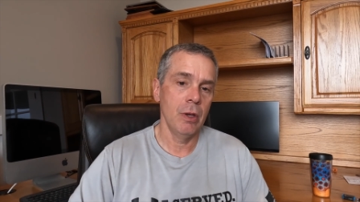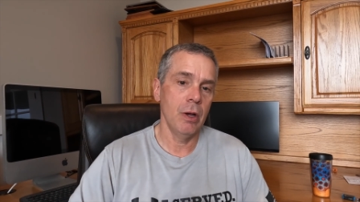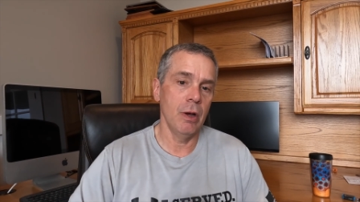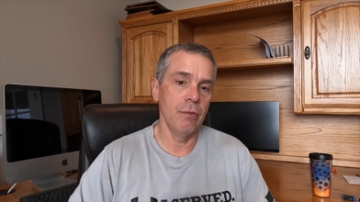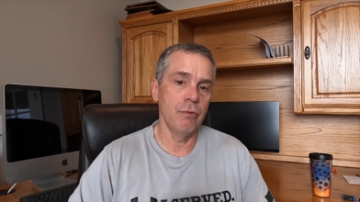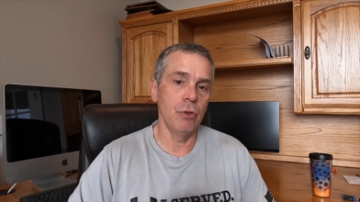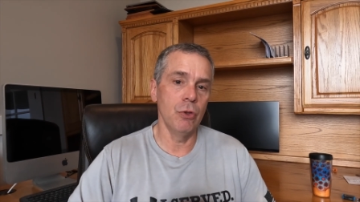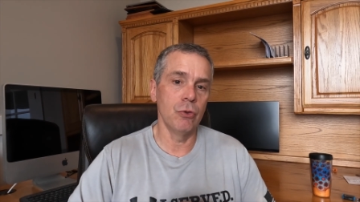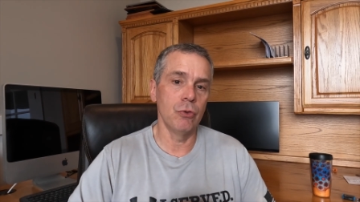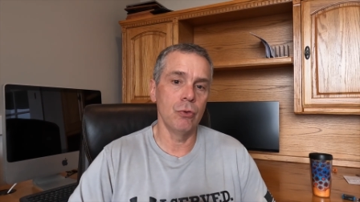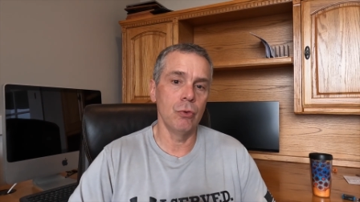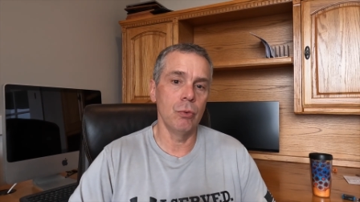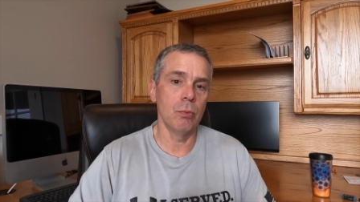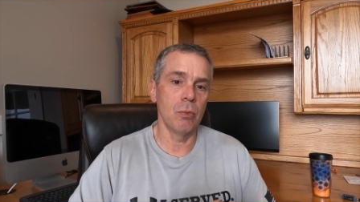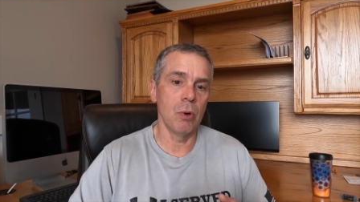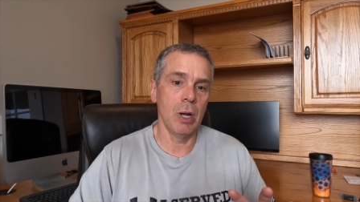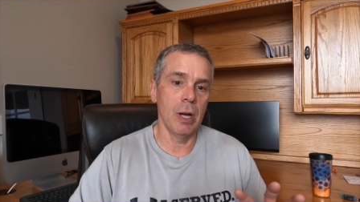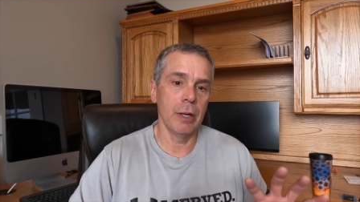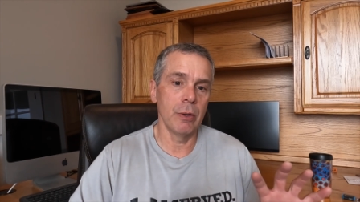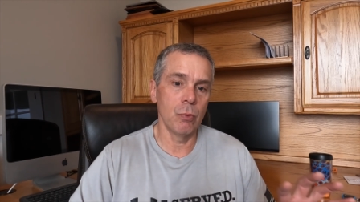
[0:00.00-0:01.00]
of the zoom
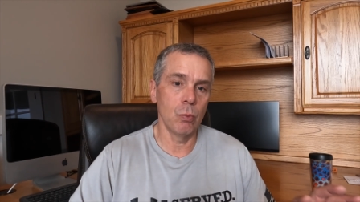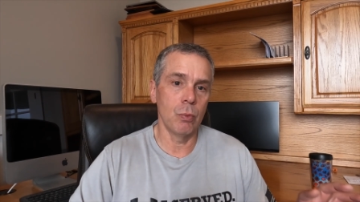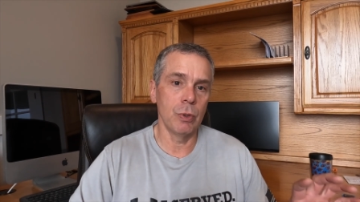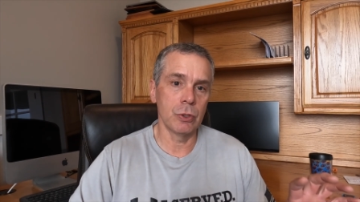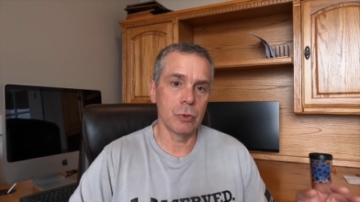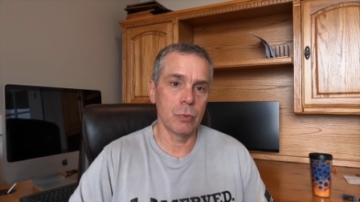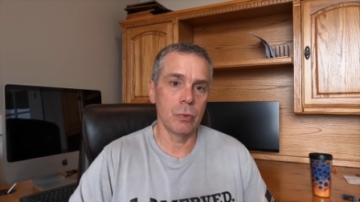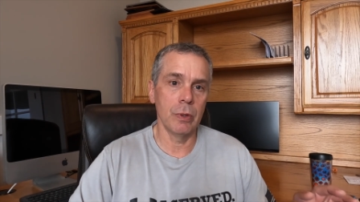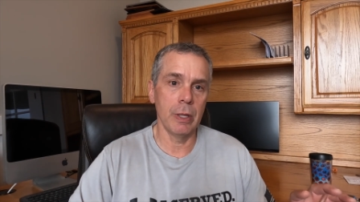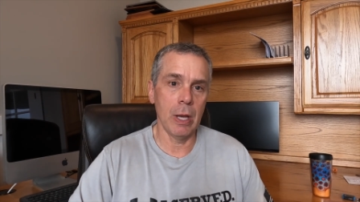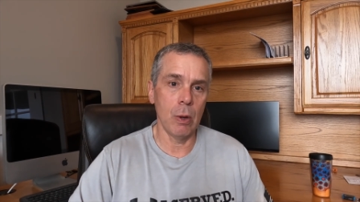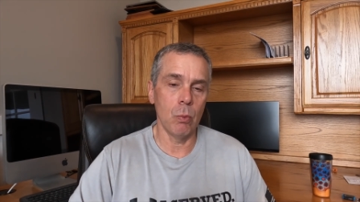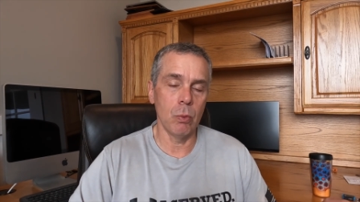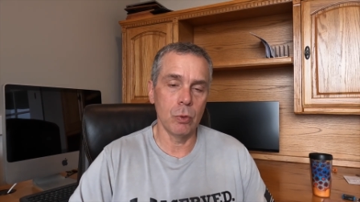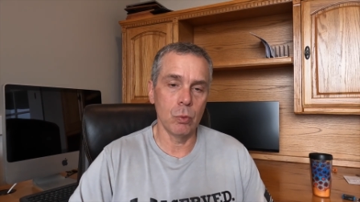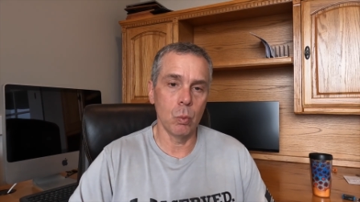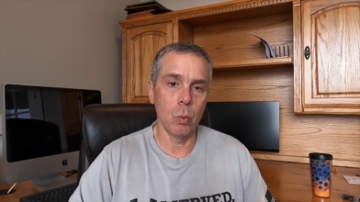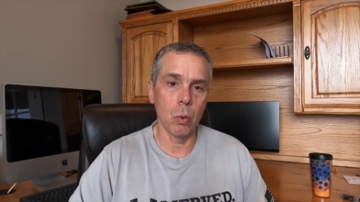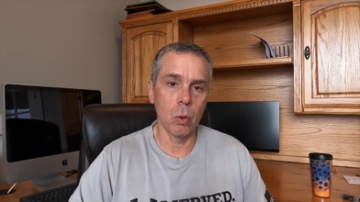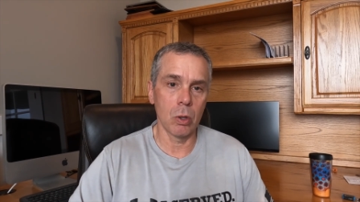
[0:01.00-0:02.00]
rod, which that
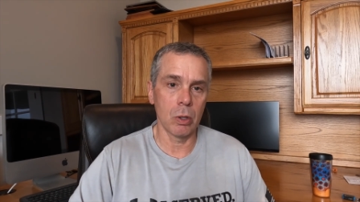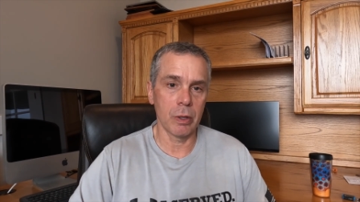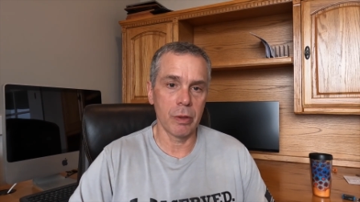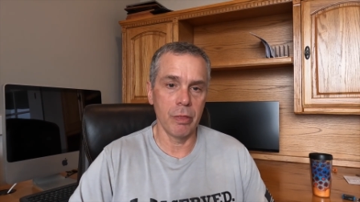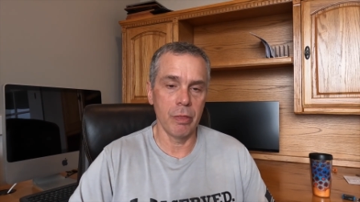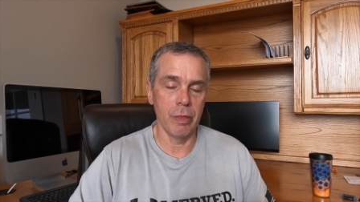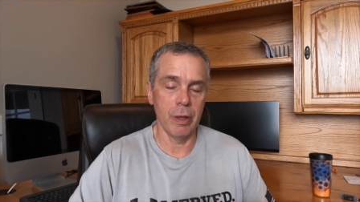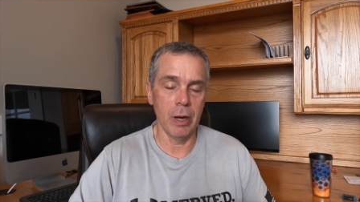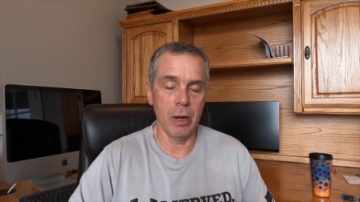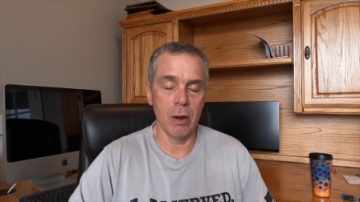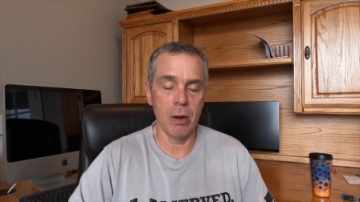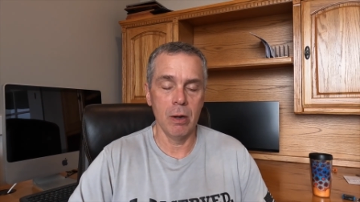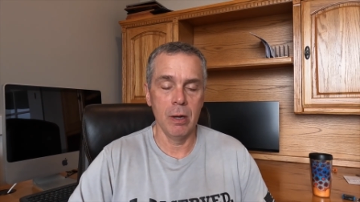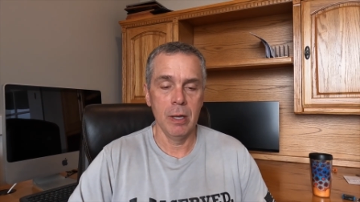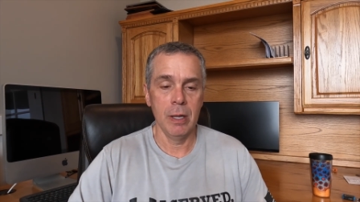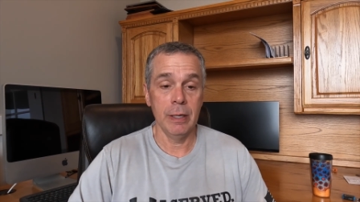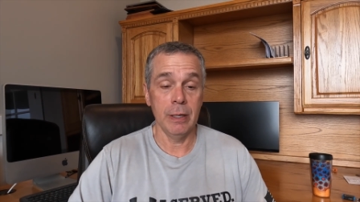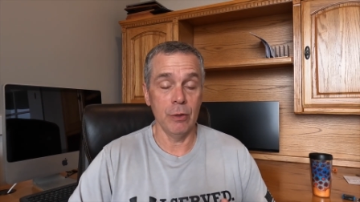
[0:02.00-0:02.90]
would work there.